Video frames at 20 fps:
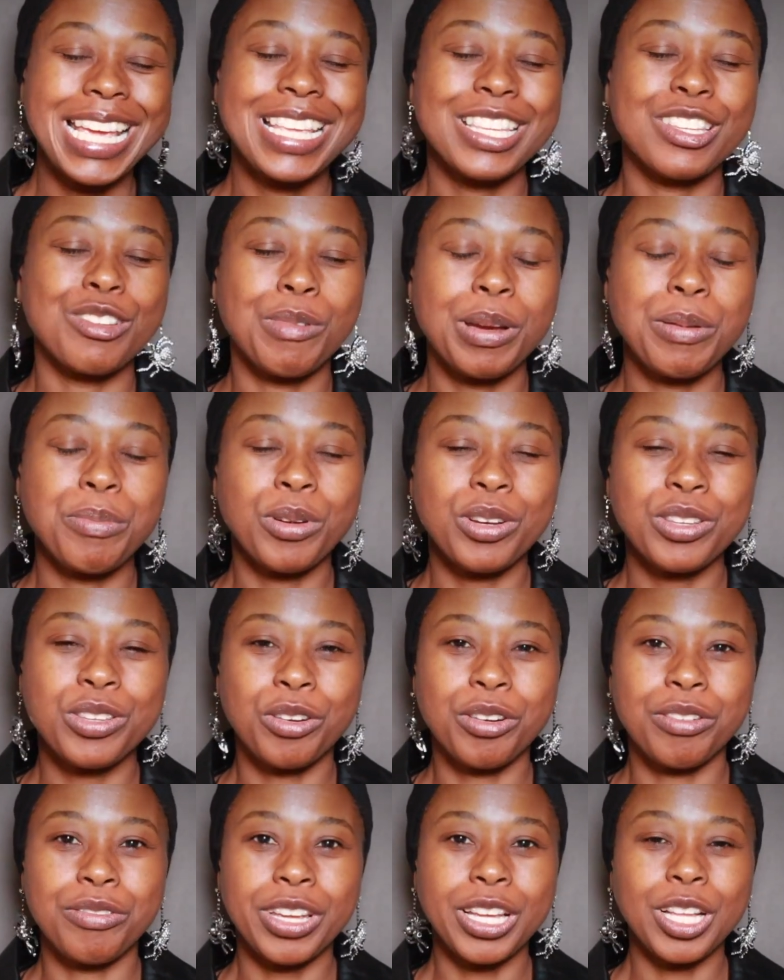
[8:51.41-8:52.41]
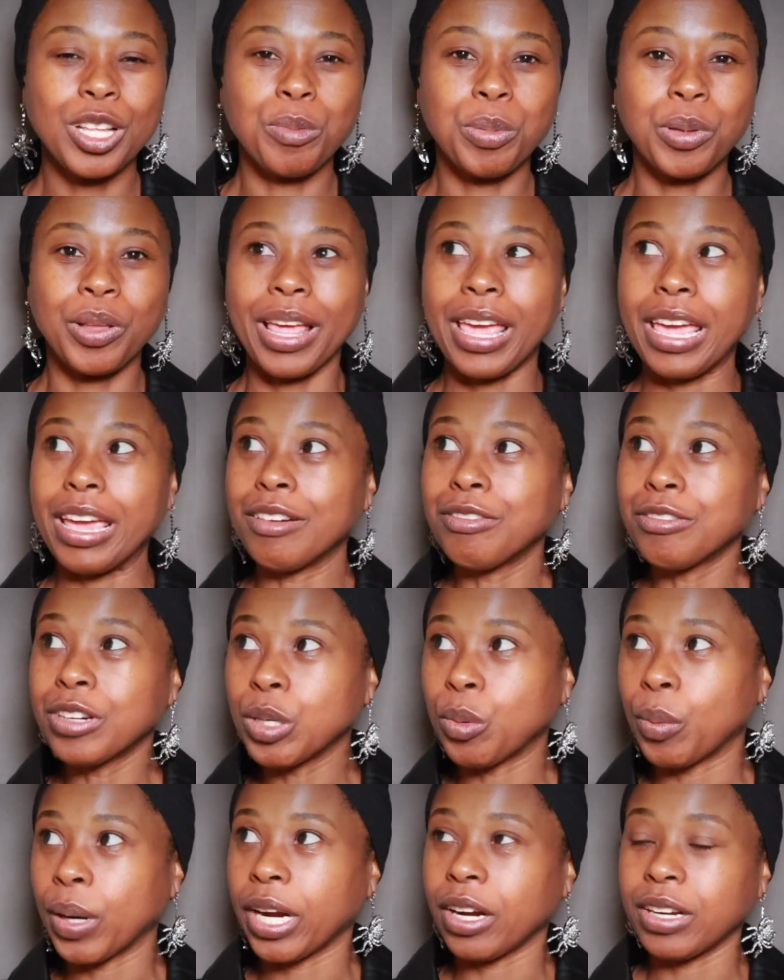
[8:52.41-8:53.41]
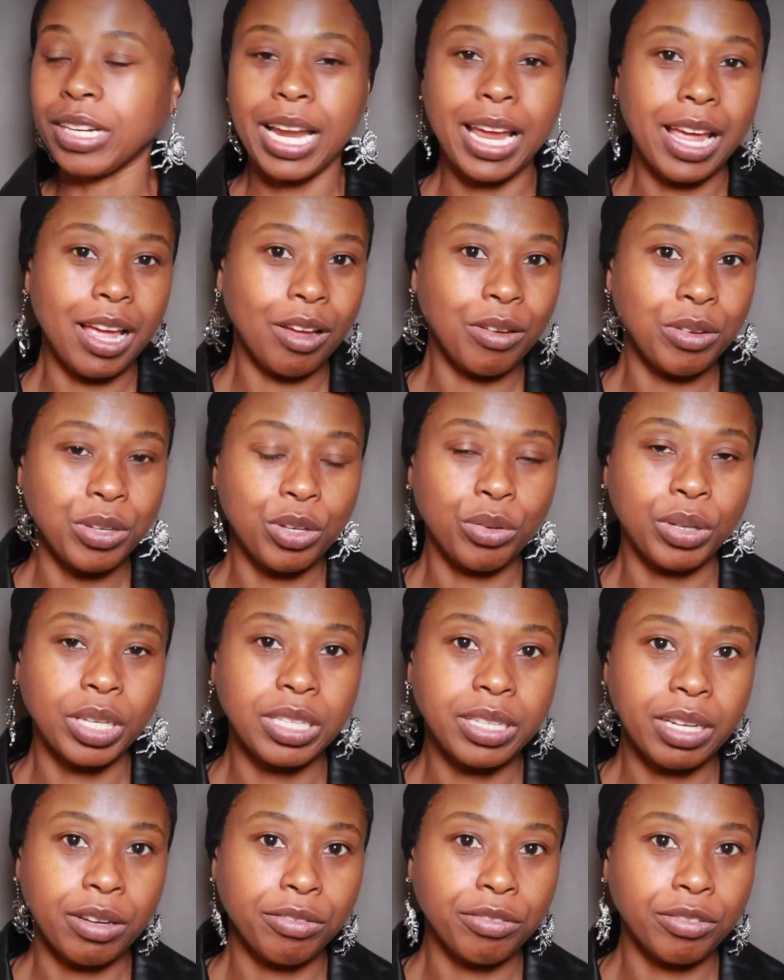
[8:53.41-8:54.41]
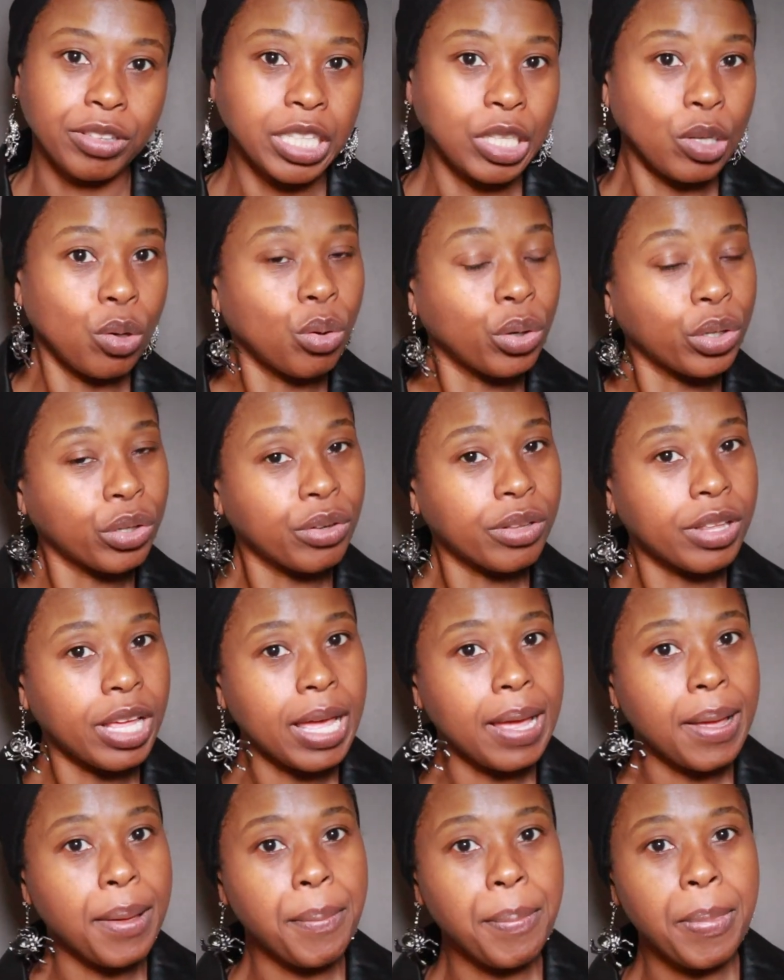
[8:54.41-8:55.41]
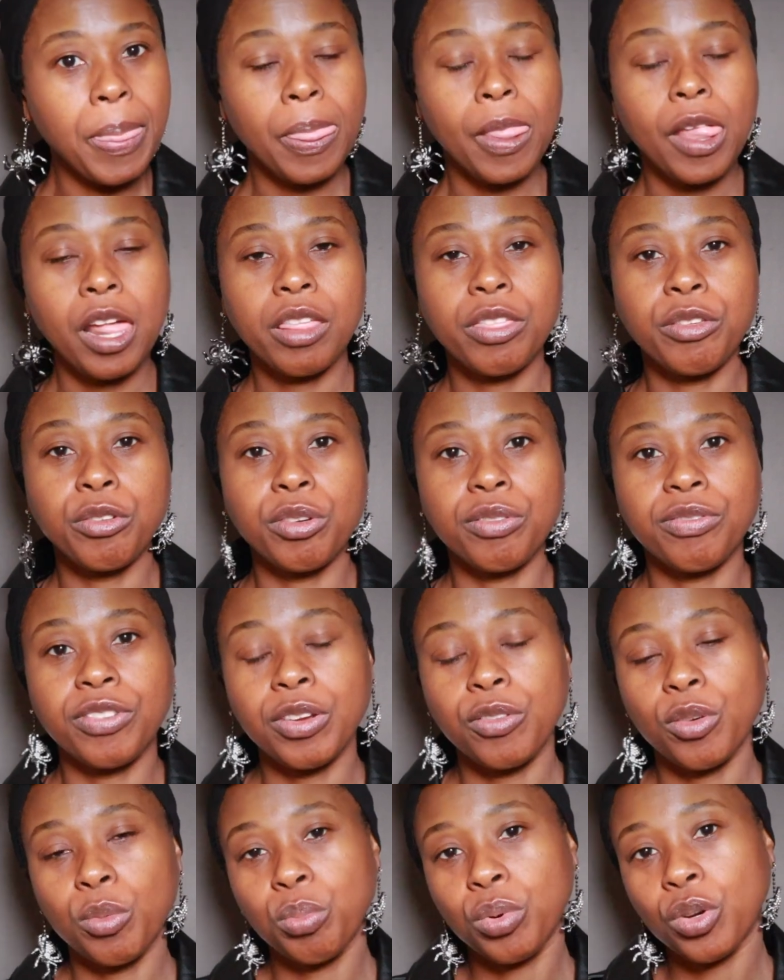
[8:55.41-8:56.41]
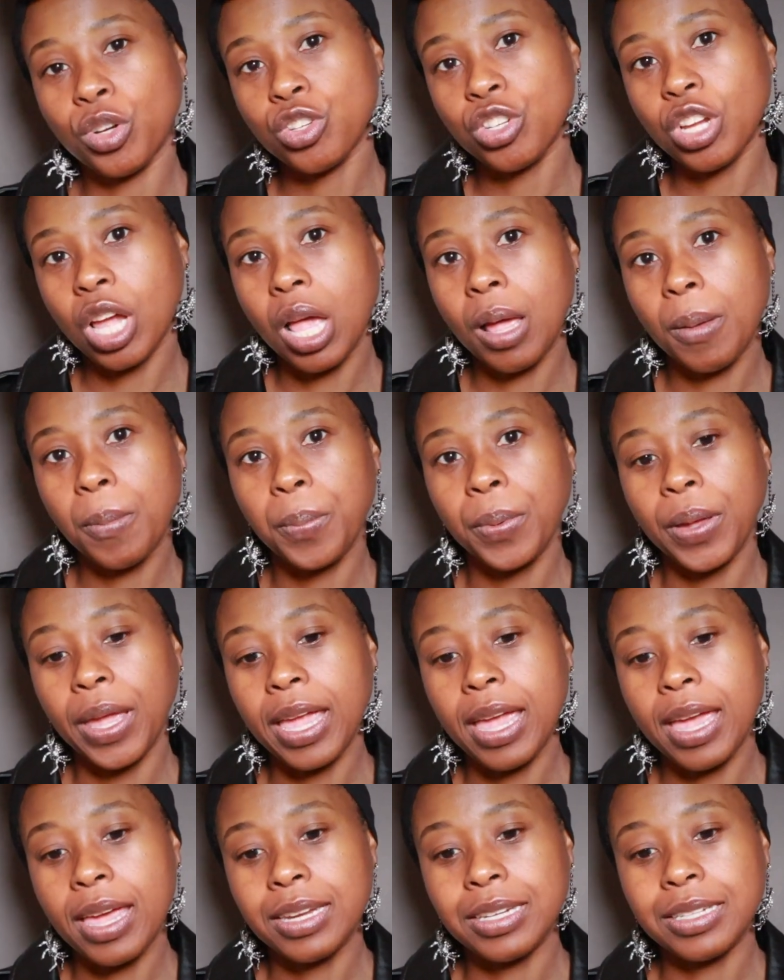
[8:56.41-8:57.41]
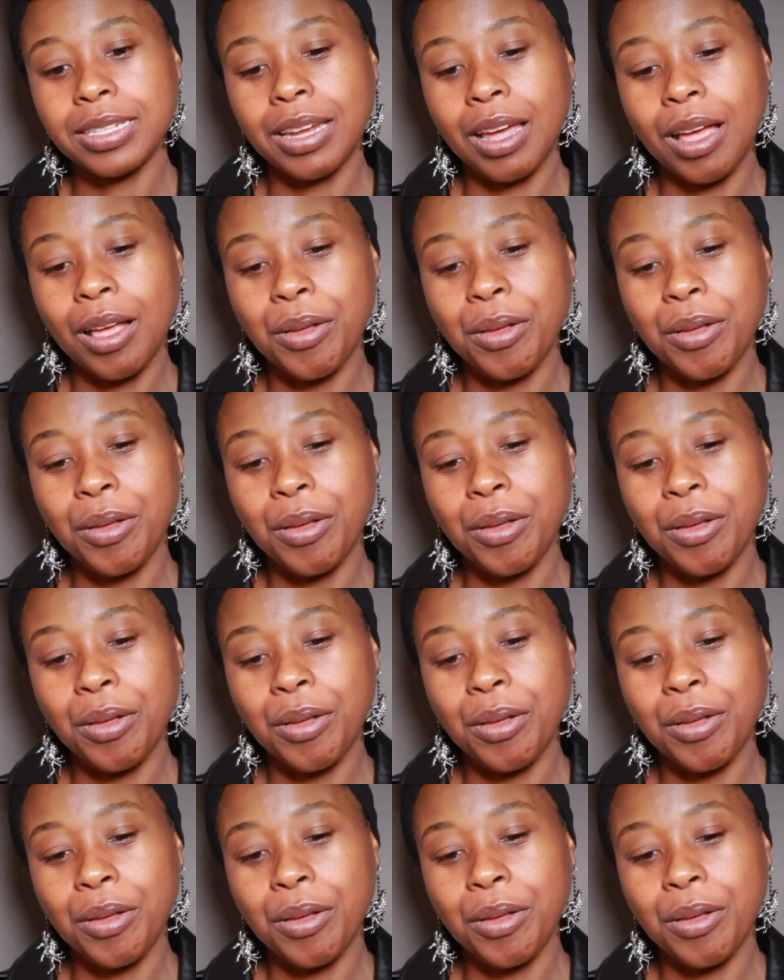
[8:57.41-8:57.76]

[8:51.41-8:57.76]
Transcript: So my books are available everywhere now. You can definitely order them through your favorite bookshop and